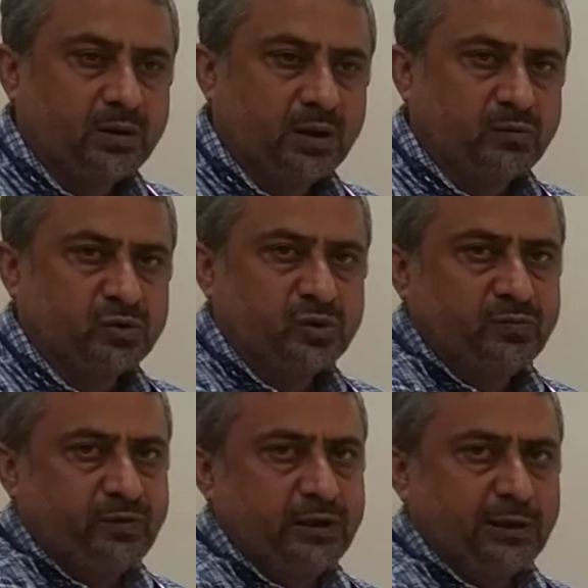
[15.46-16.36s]
I wasn't
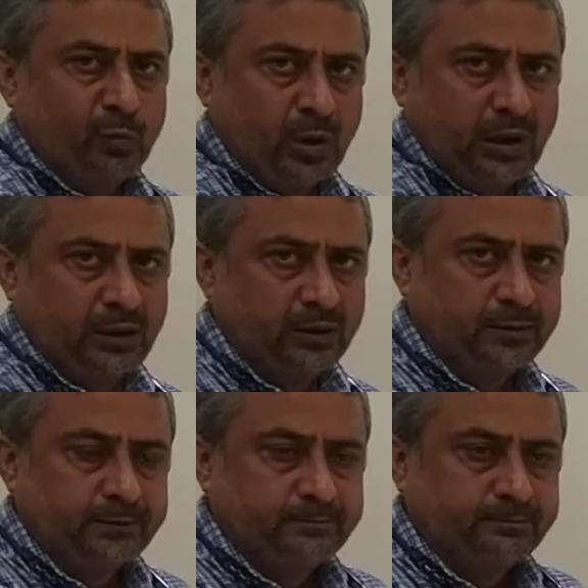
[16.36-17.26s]
feeling well.
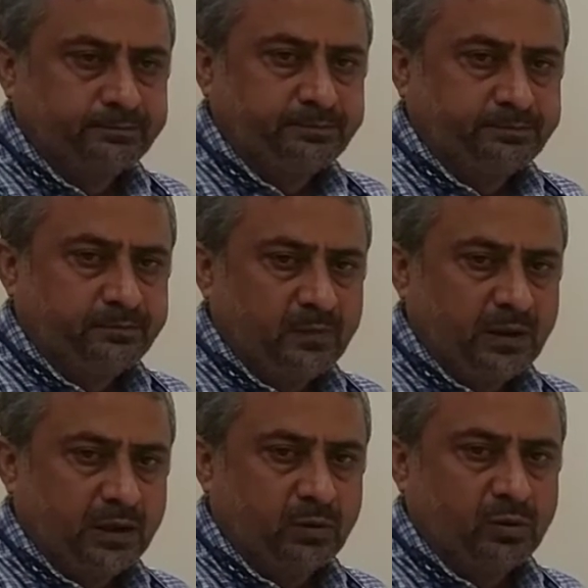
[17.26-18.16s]

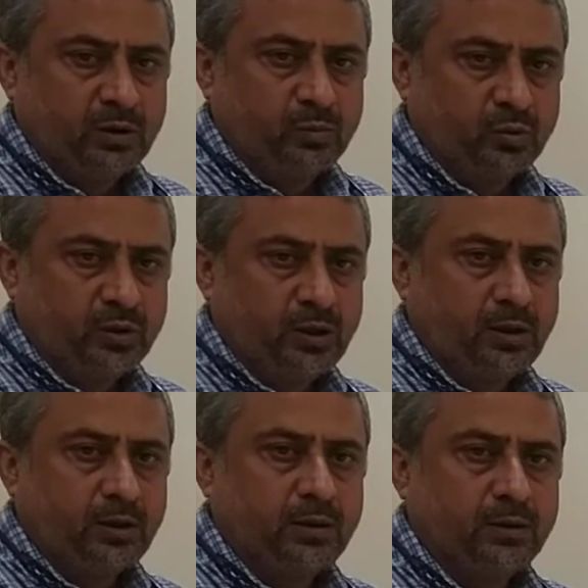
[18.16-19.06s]
Now I'm okay.
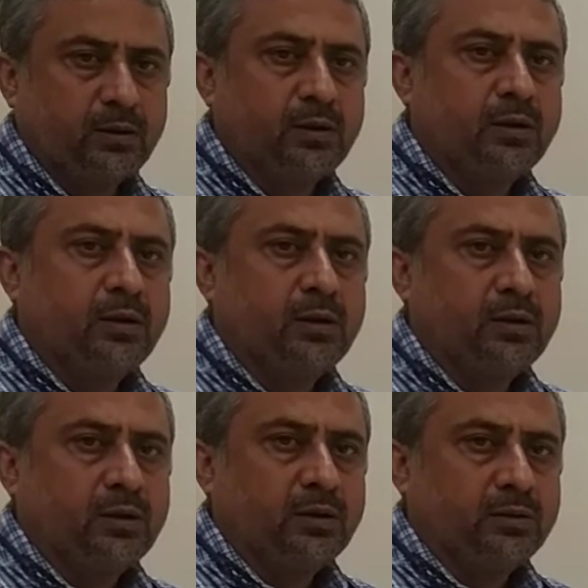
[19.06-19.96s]

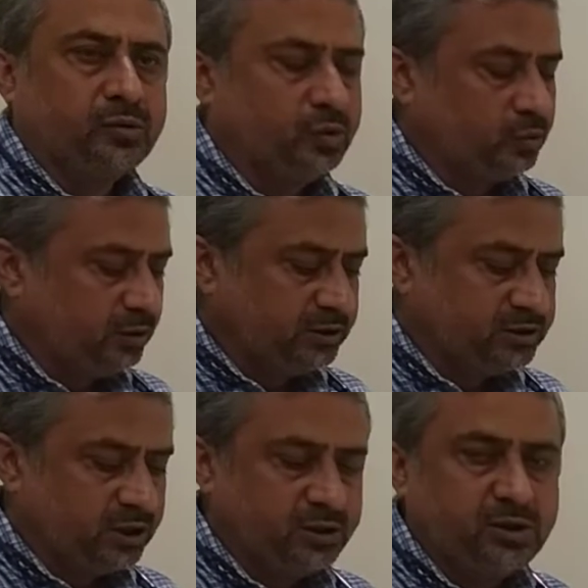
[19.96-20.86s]
So let's
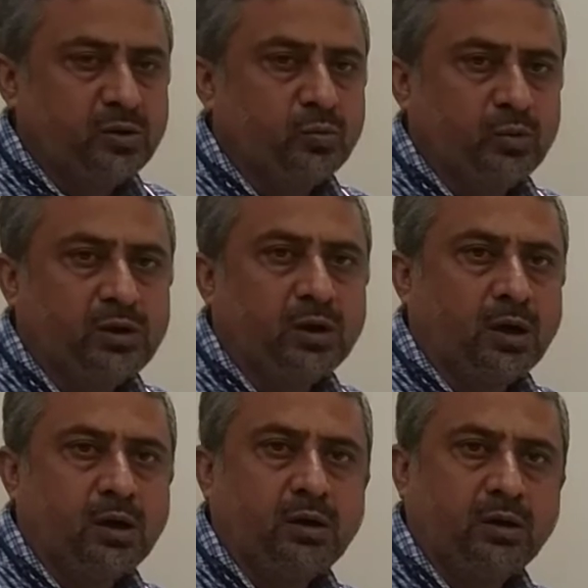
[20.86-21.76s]
continue with
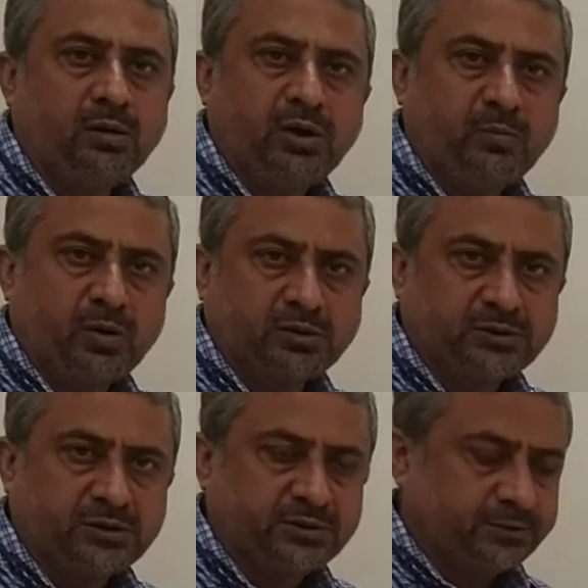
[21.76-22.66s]
our learning process.